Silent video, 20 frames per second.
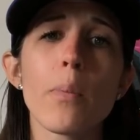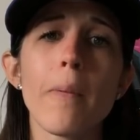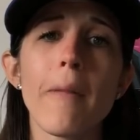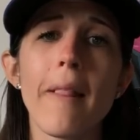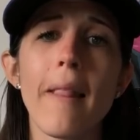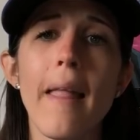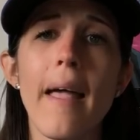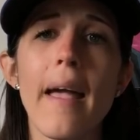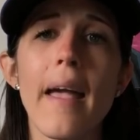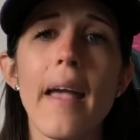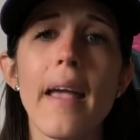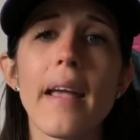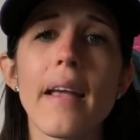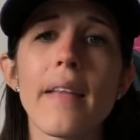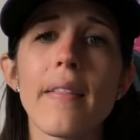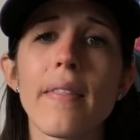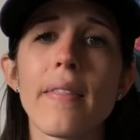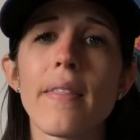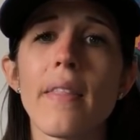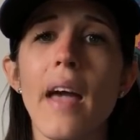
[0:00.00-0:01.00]

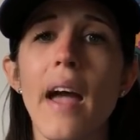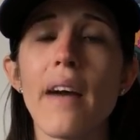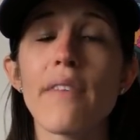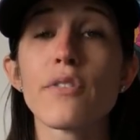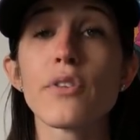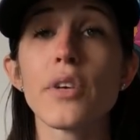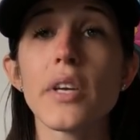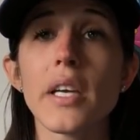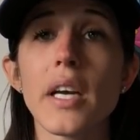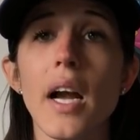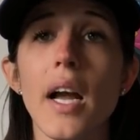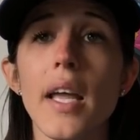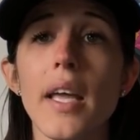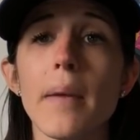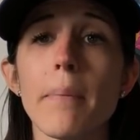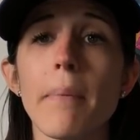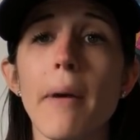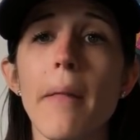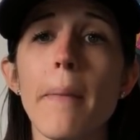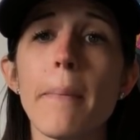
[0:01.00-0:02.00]
play after he got
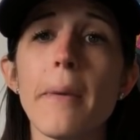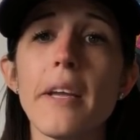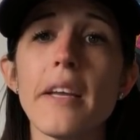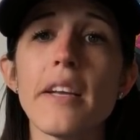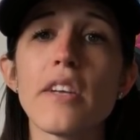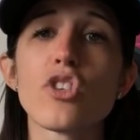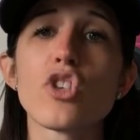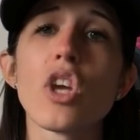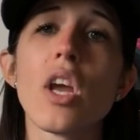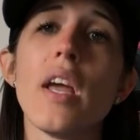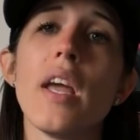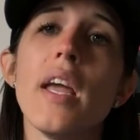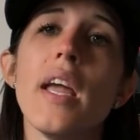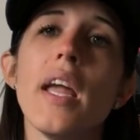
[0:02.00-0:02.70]
hit by the pitch,